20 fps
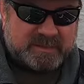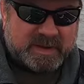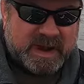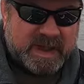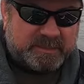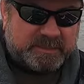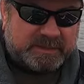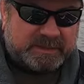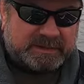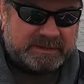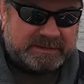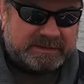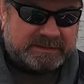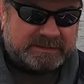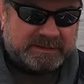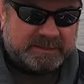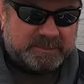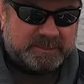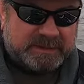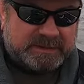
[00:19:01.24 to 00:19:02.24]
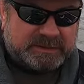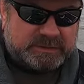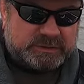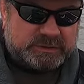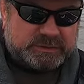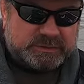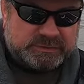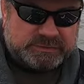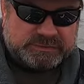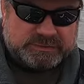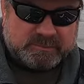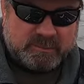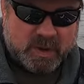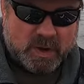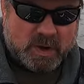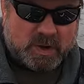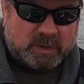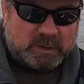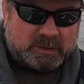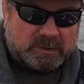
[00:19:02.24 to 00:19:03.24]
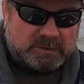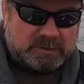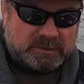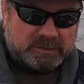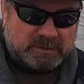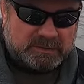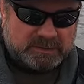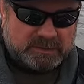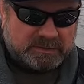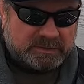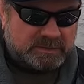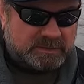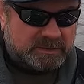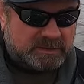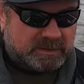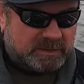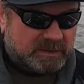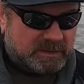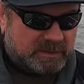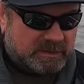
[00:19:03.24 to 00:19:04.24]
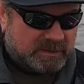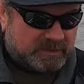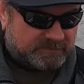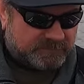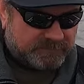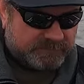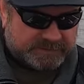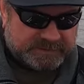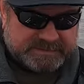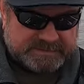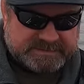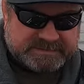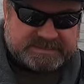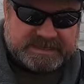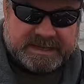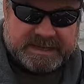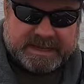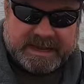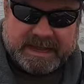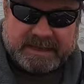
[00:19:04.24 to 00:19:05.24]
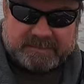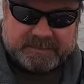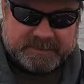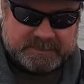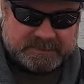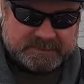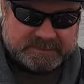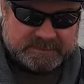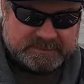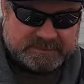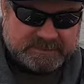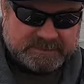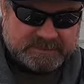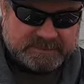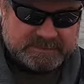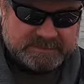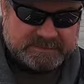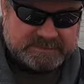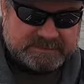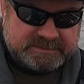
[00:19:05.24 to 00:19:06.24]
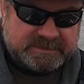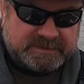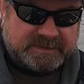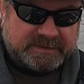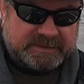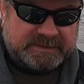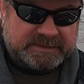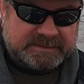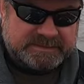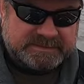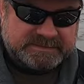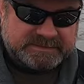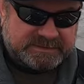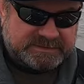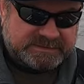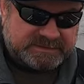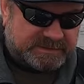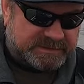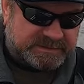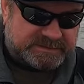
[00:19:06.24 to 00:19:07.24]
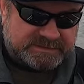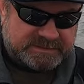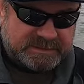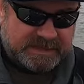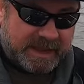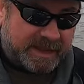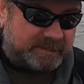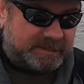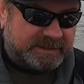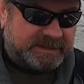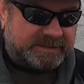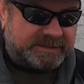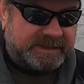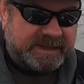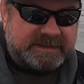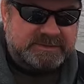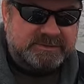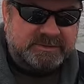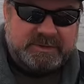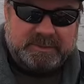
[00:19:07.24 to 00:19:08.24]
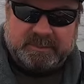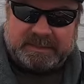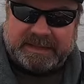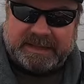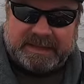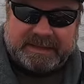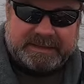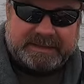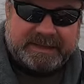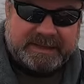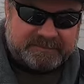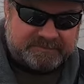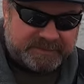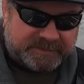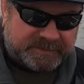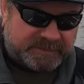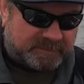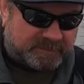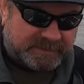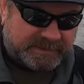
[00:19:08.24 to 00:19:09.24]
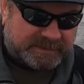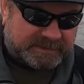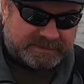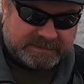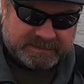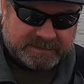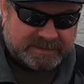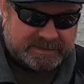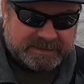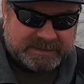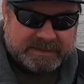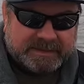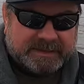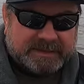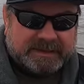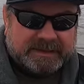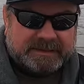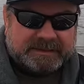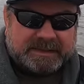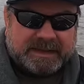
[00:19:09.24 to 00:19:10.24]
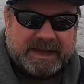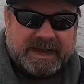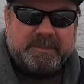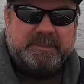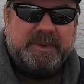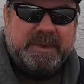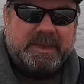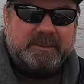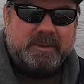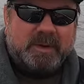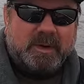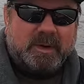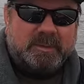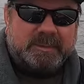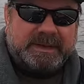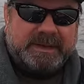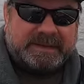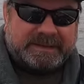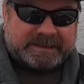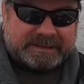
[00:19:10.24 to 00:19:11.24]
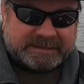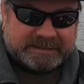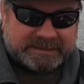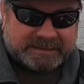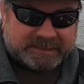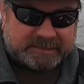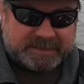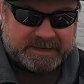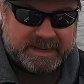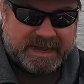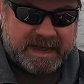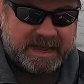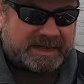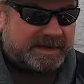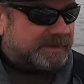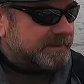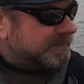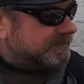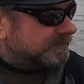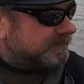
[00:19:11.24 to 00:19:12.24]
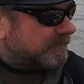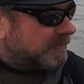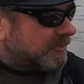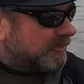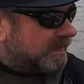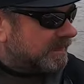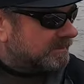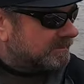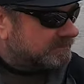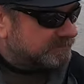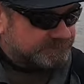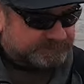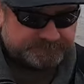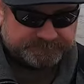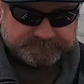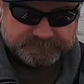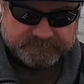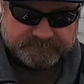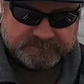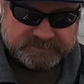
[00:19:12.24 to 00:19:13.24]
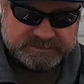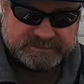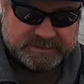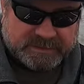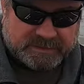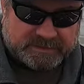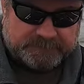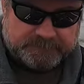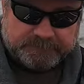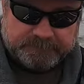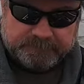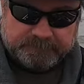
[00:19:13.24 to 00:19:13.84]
prop a little bit too small for this setup so it's just easy I mean it gets on the plane and everything but the RPM going a little bit higher so